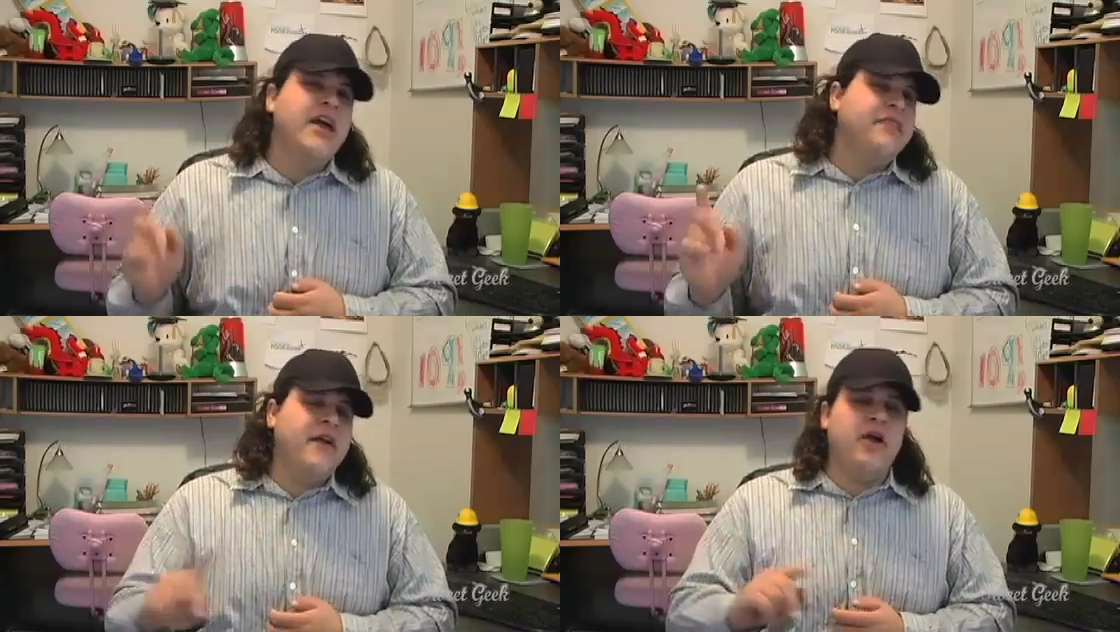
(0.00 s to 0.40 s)

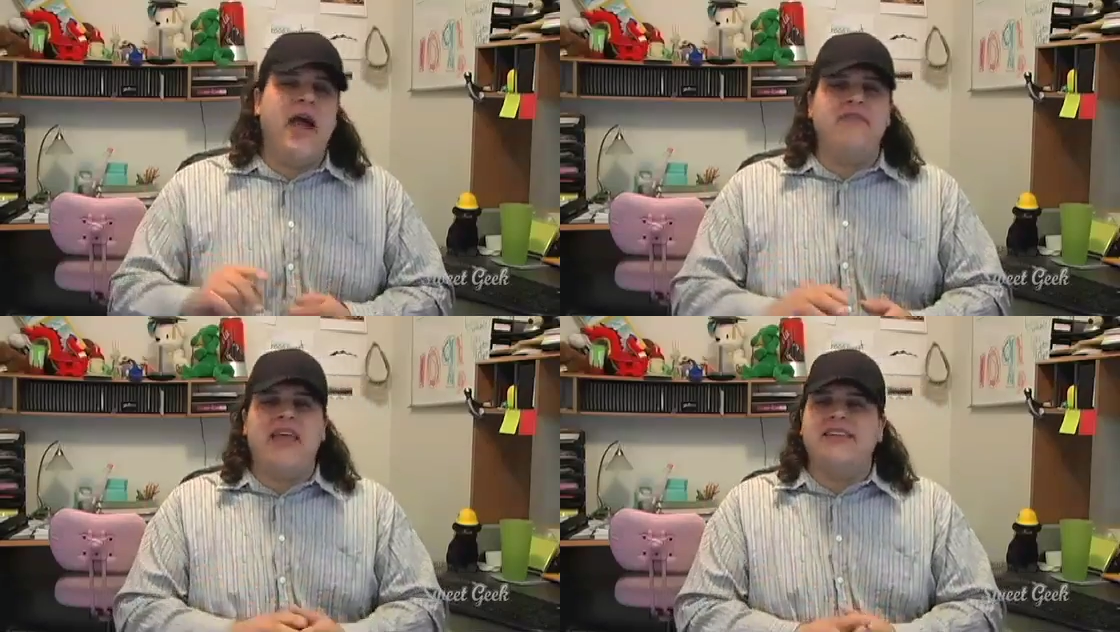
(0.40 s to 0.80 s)
And there you
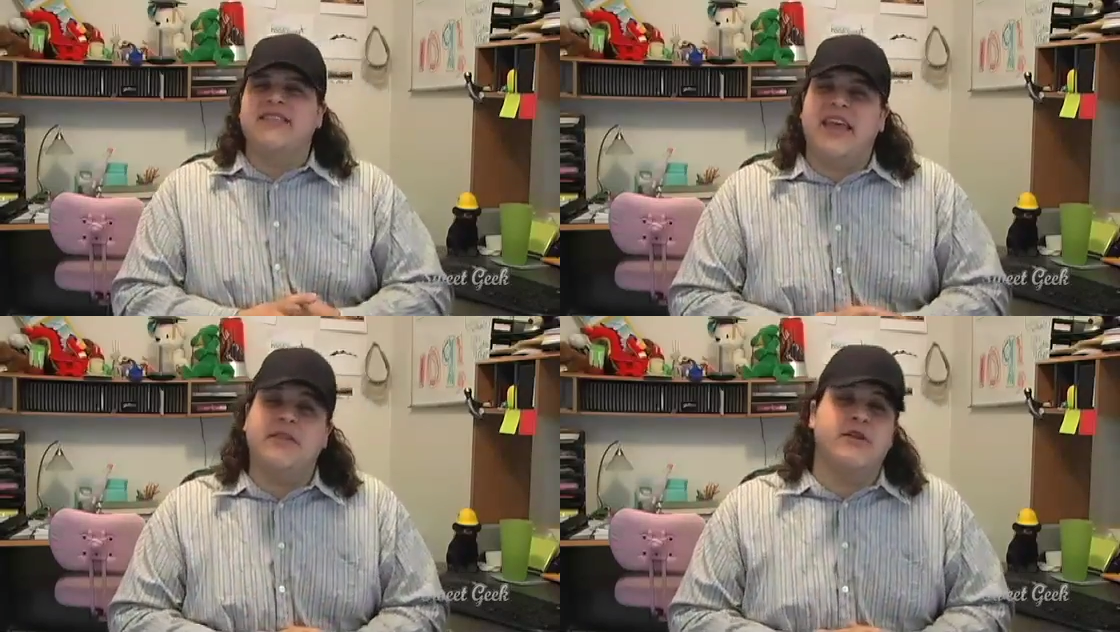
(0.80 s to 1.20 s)
have it. That is
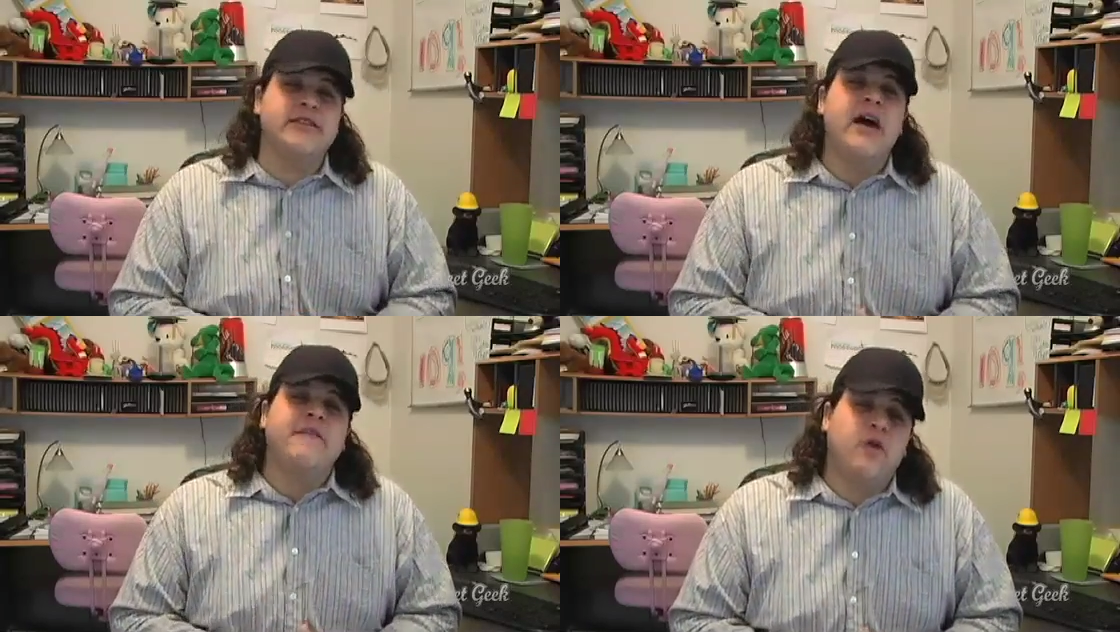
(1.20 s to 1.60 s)
the Geek
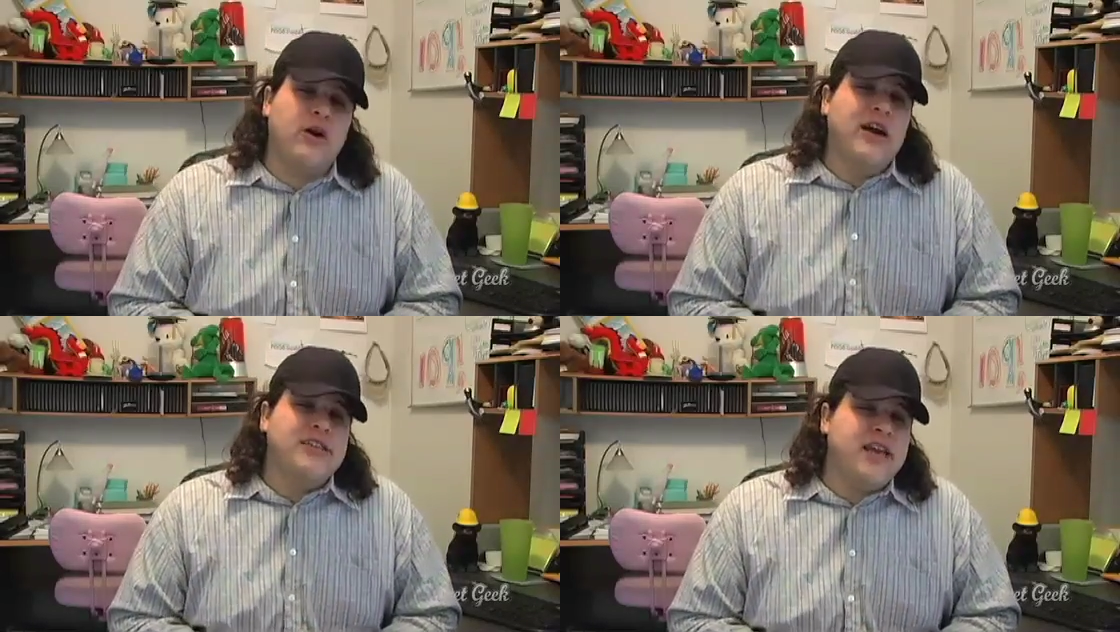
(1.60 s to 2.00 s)
News
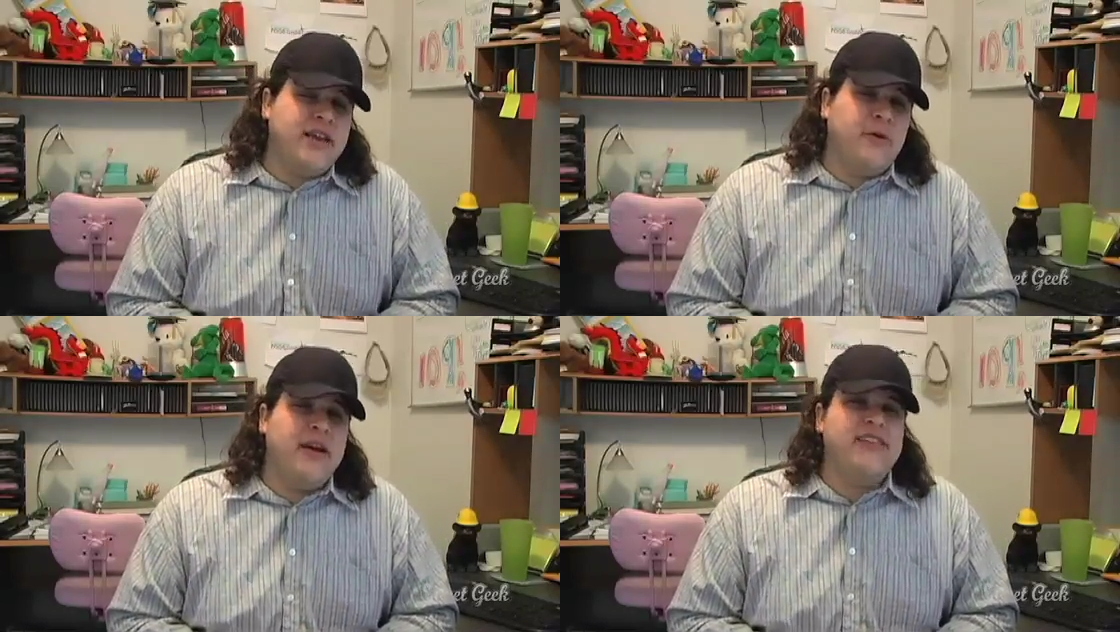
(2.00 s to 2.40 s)
for
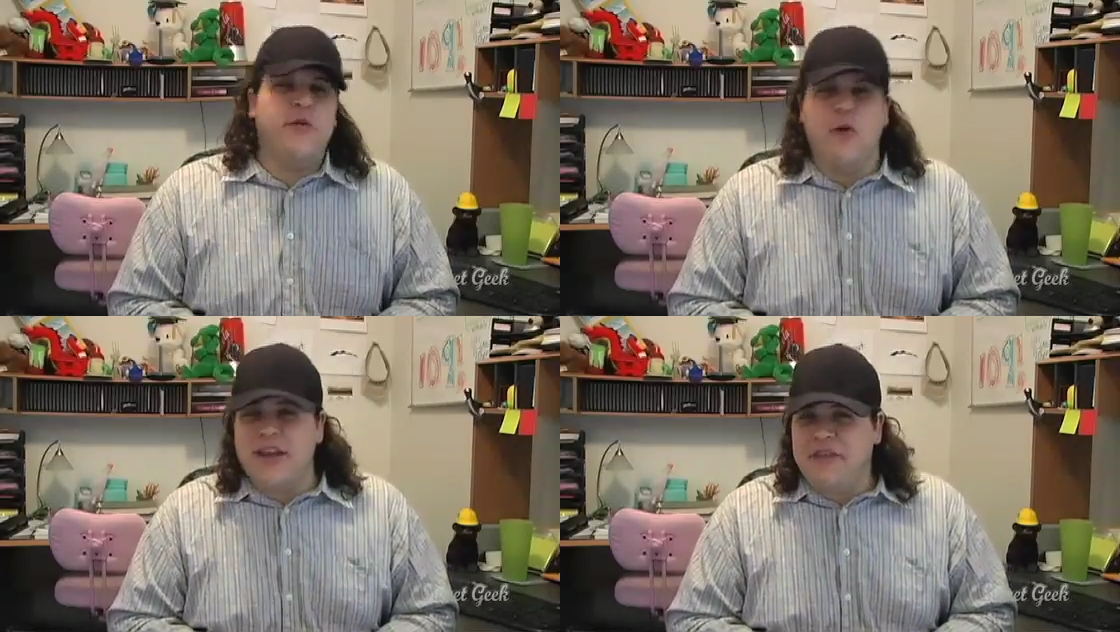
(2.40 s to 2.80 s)
January
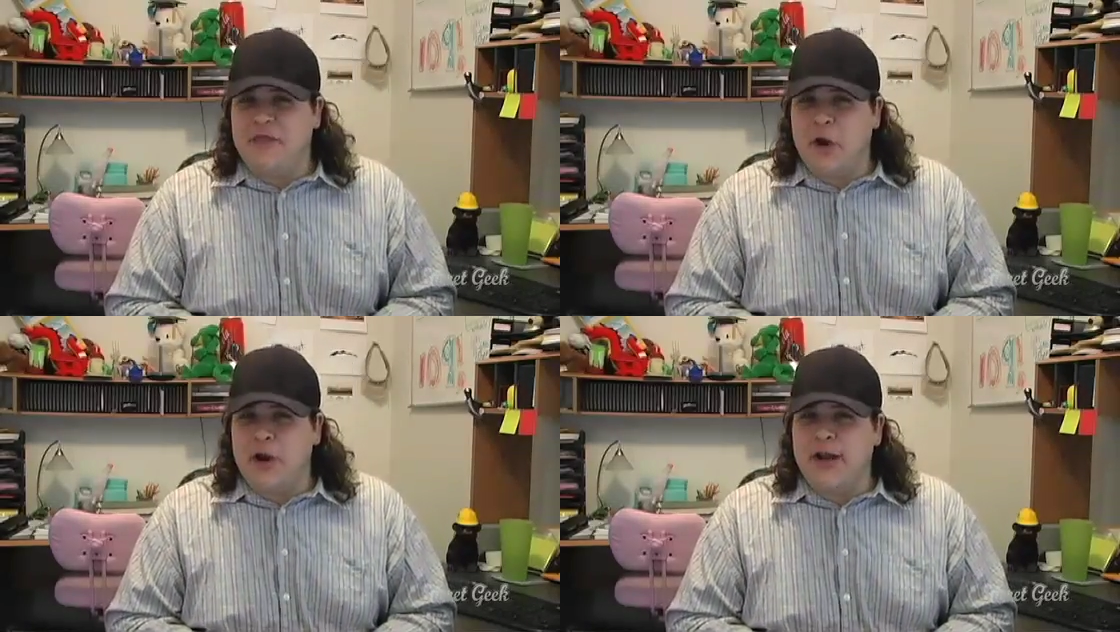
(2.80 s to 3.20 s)

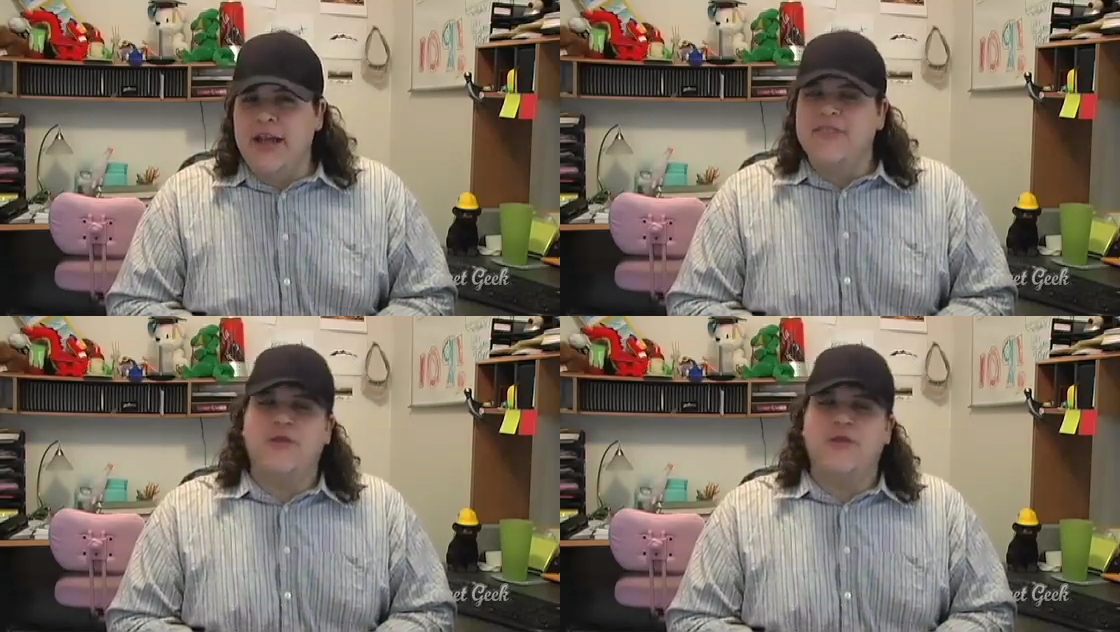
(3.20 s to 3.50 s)
23rd,